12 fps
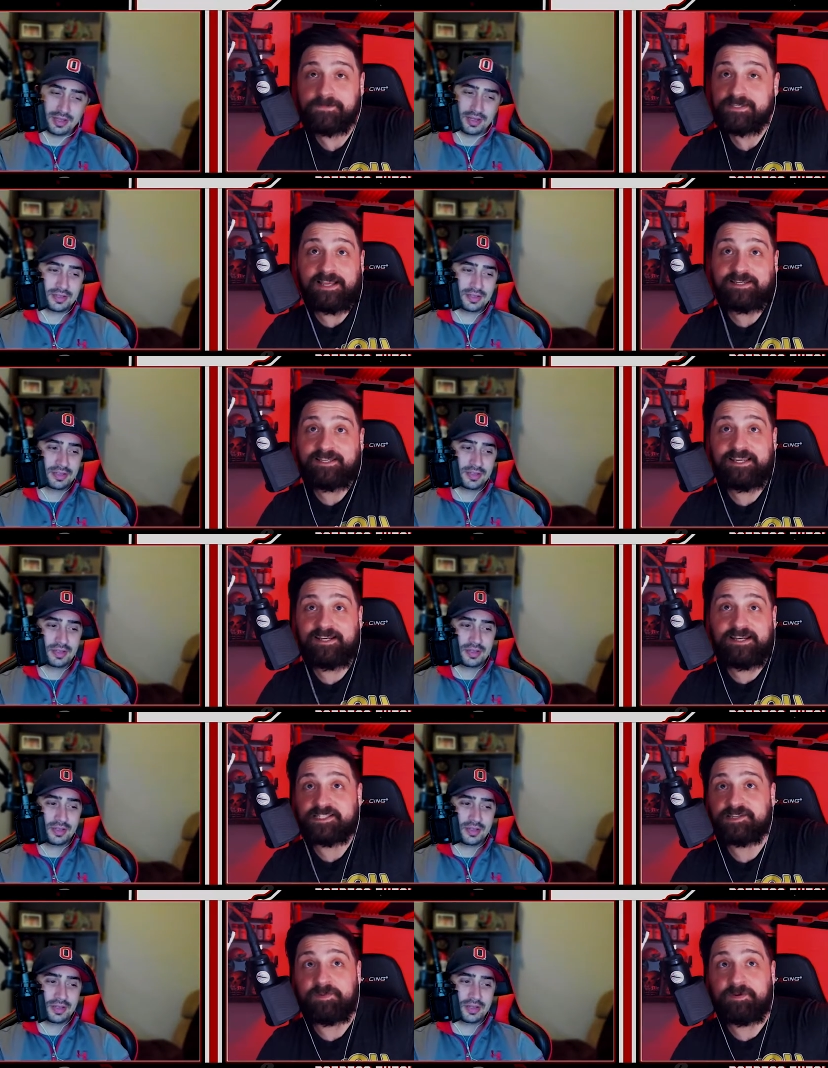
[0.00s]
Speaker 1: Yeah. Zed Key
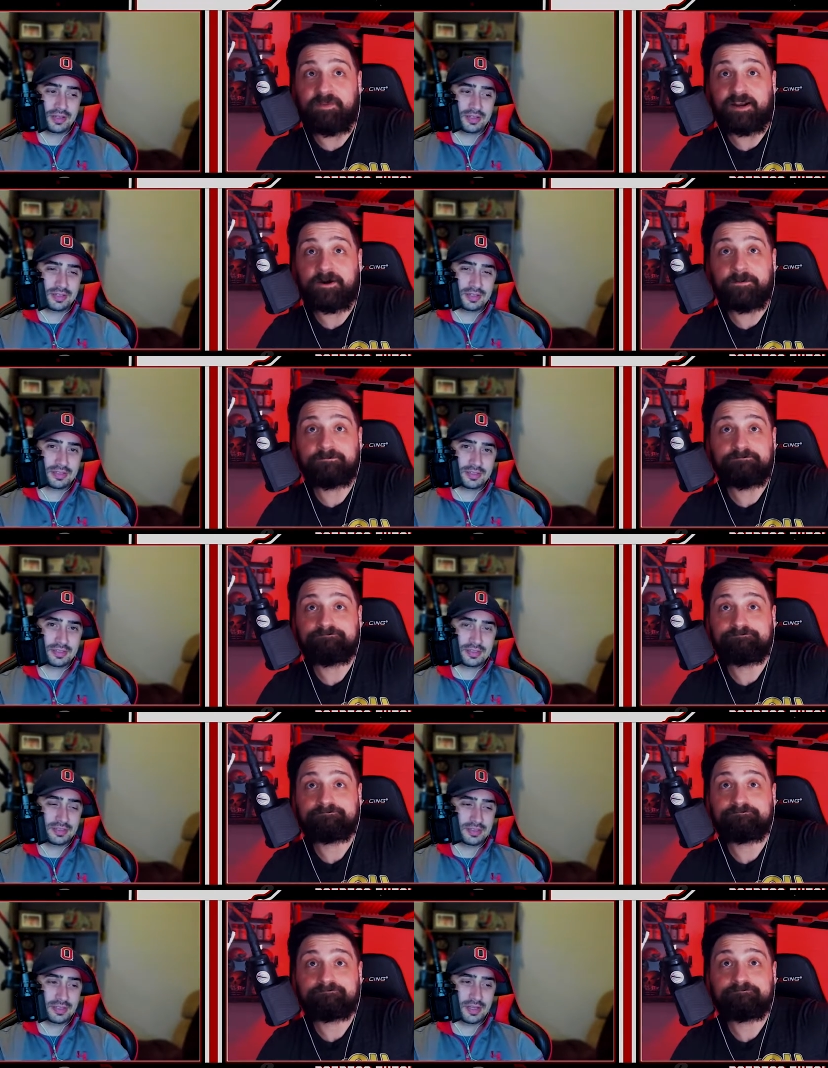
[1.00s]
needs to be better.
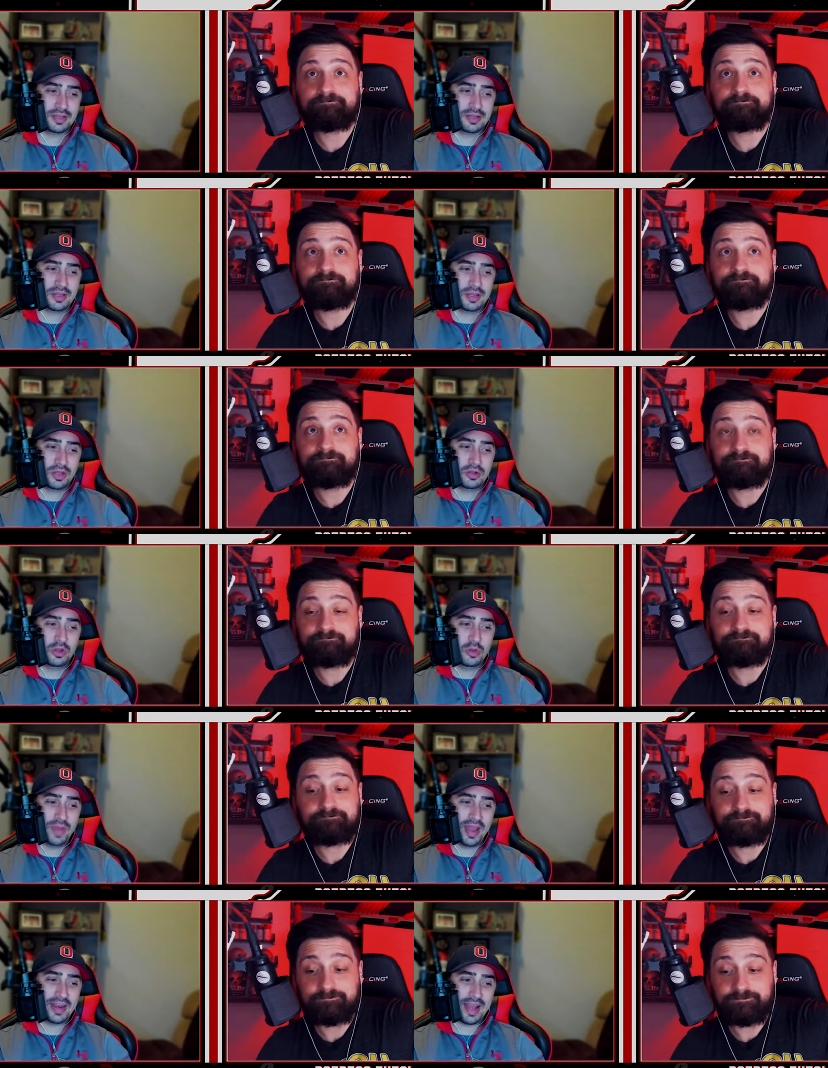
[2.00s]
Yeah.
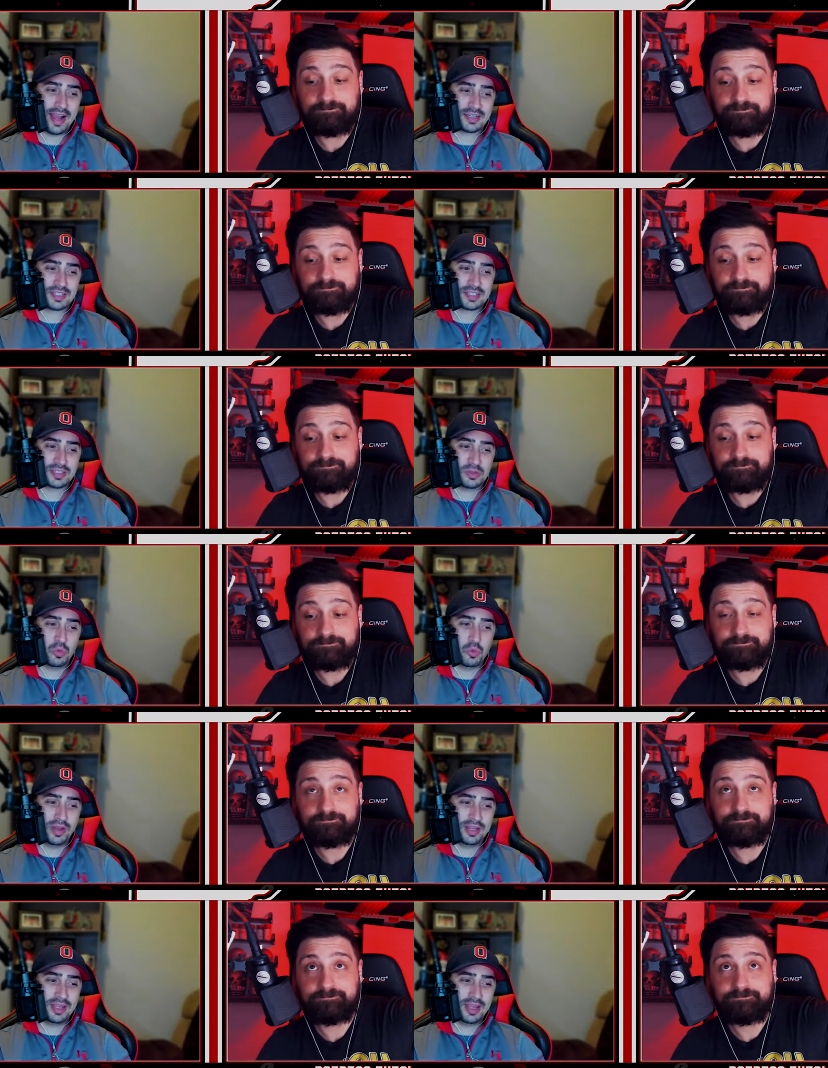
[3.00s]
Speaker 2: Nomad asks,
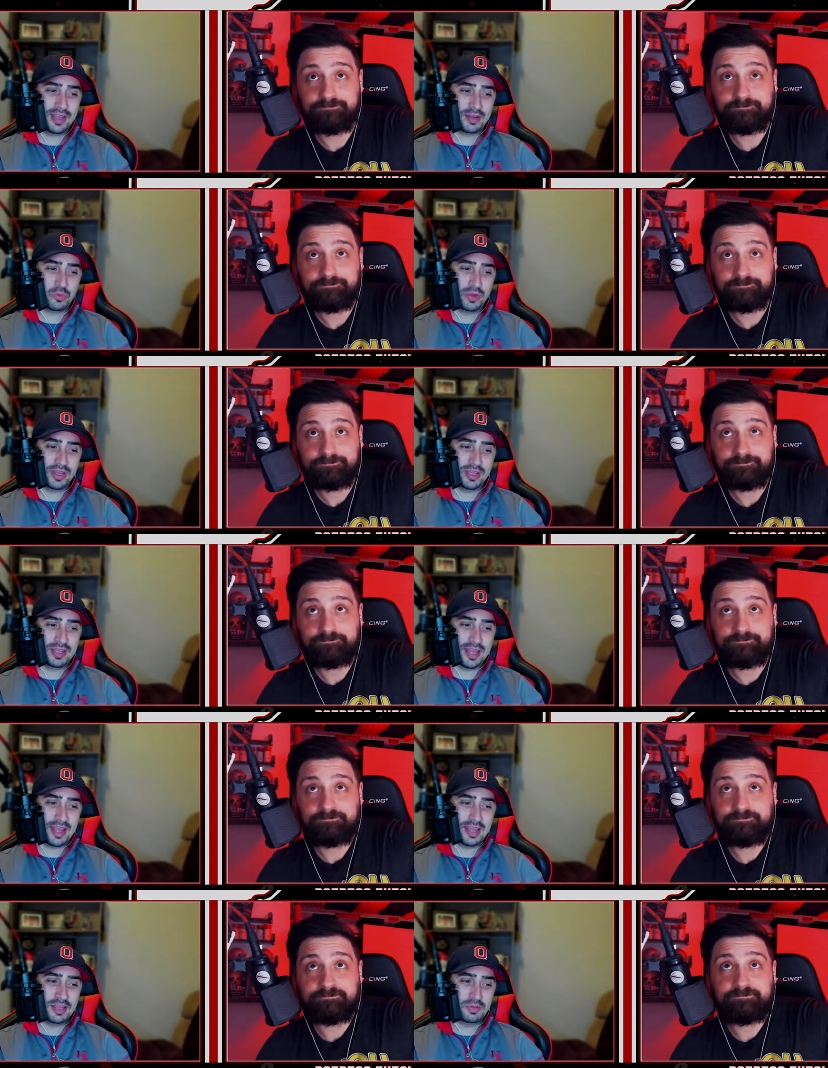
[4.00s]
when can
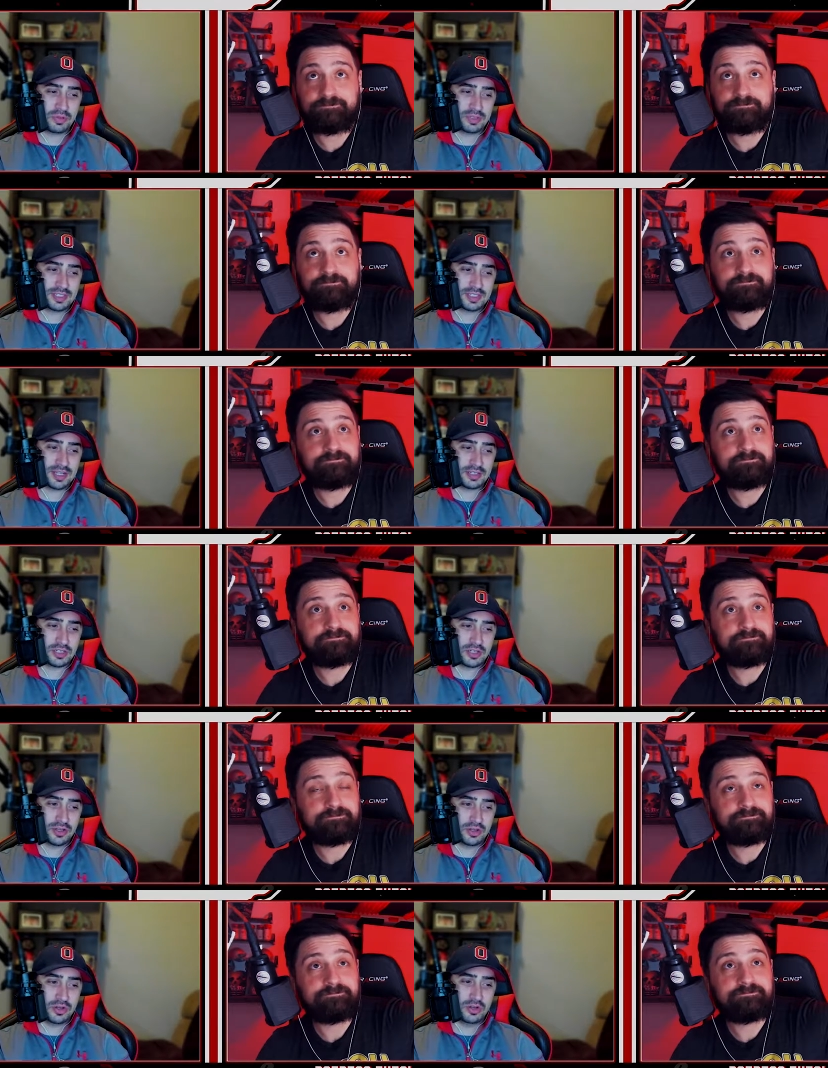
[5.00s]
we eighty
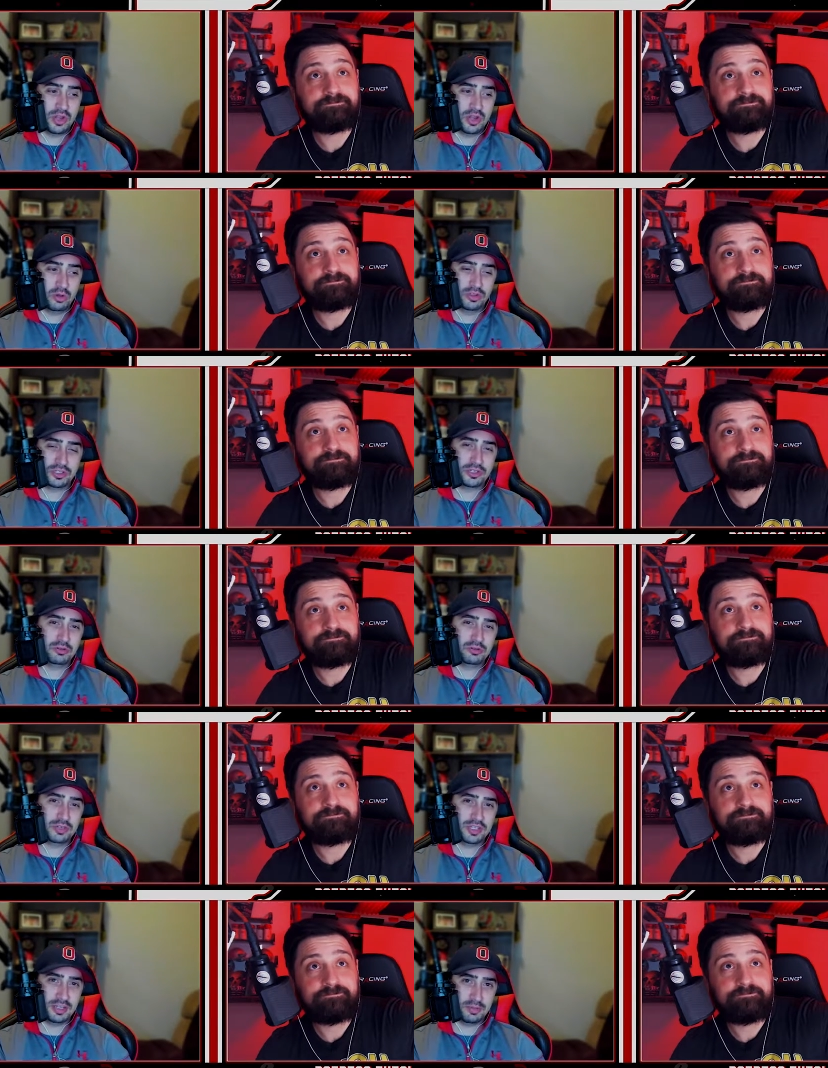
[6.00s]
percent know the
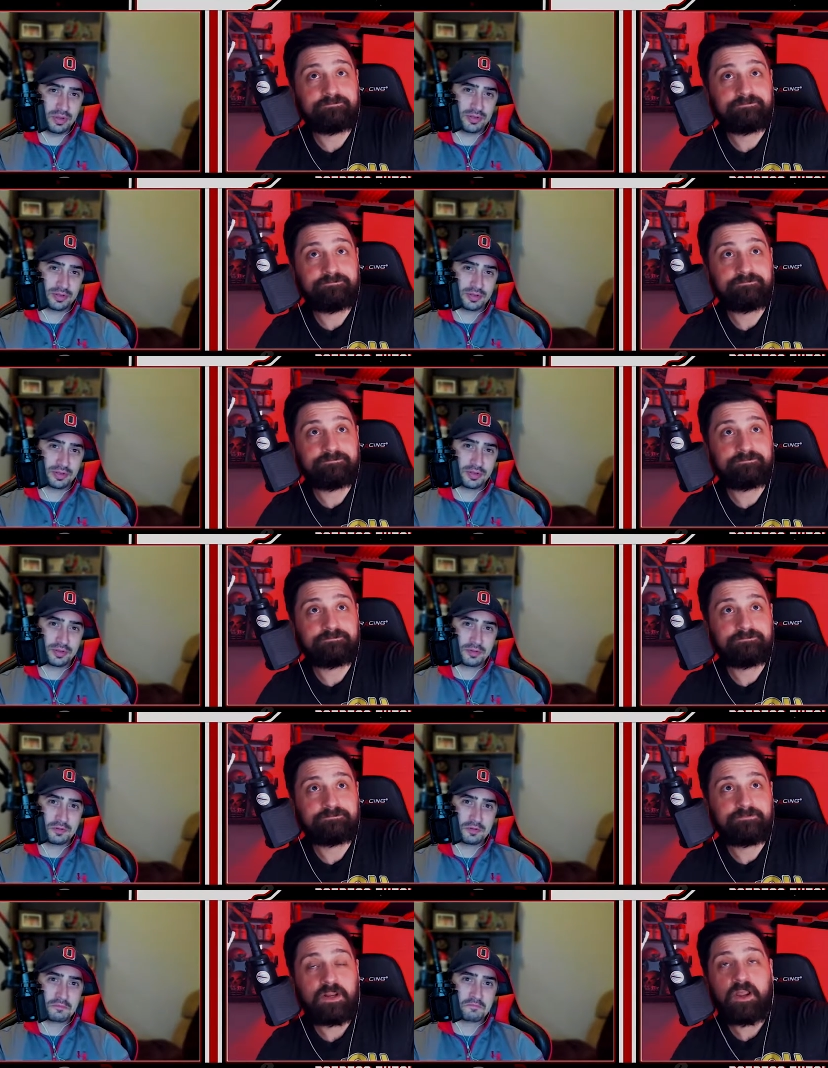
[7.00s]
two deep?
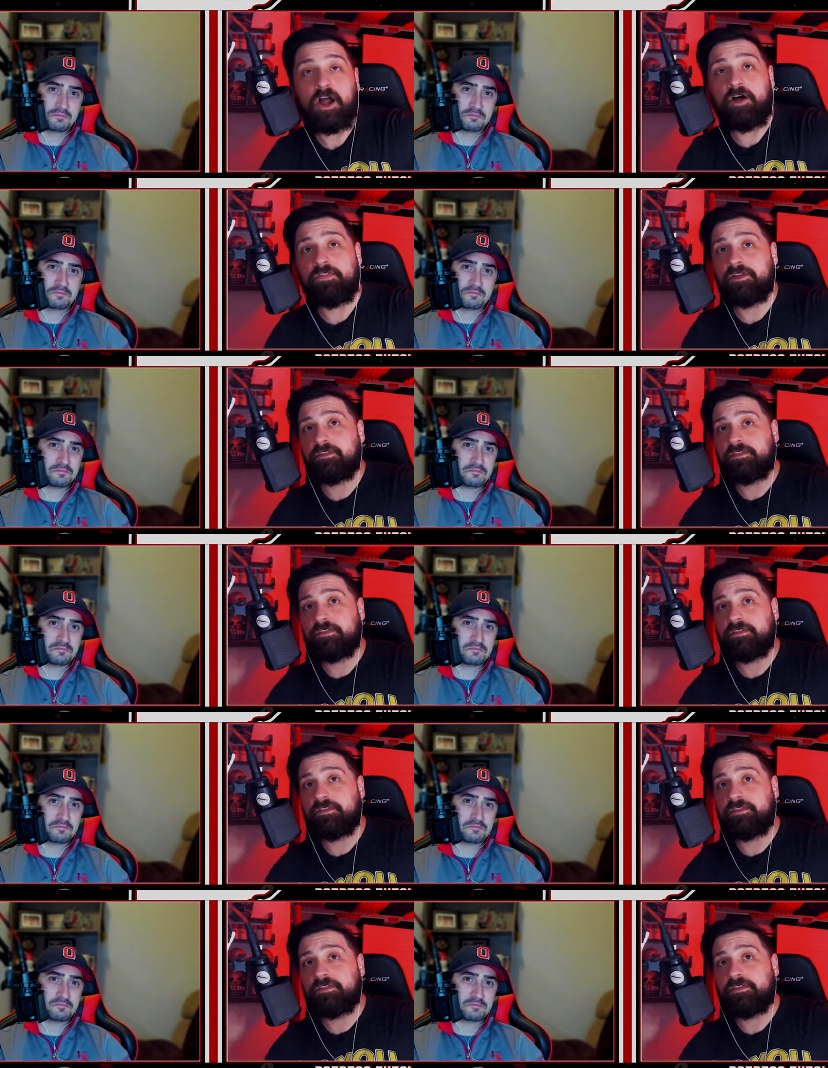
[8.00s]
Speaker 1: Oh,